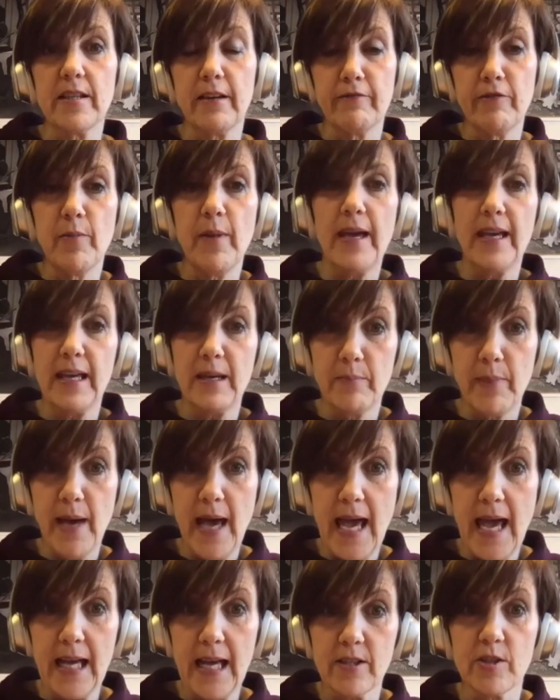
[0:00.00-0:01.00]
for making
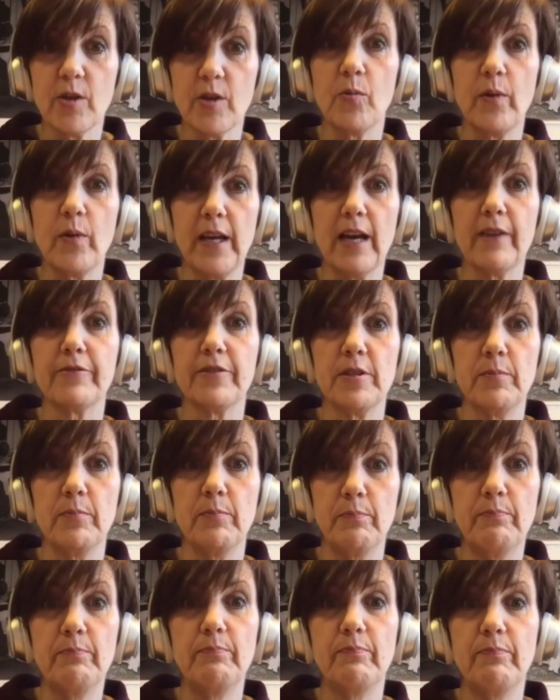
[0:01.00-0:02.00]
bags. So we have
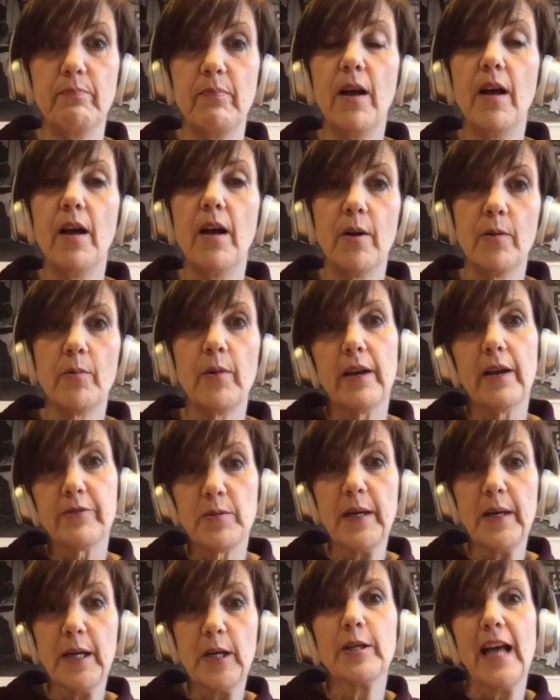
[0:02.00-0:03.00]

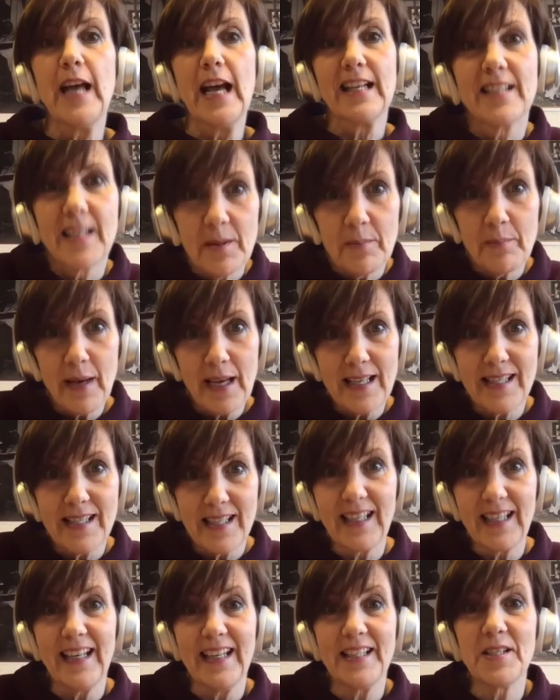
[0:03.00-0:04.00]
to be good at it,
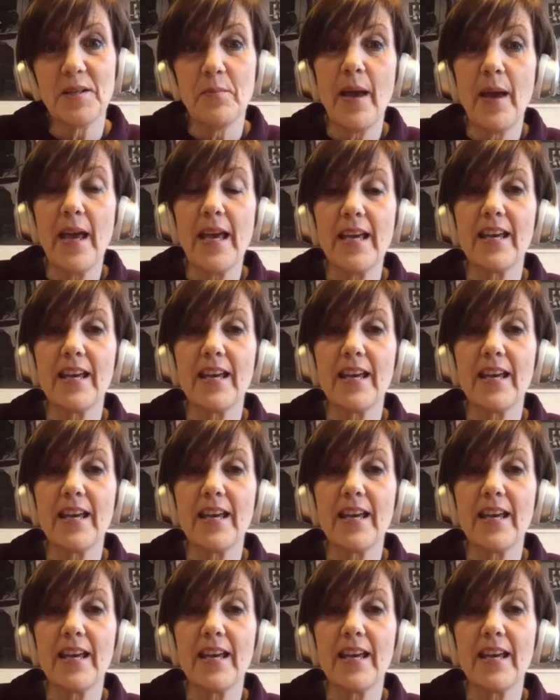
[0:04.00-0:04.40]
basically, to make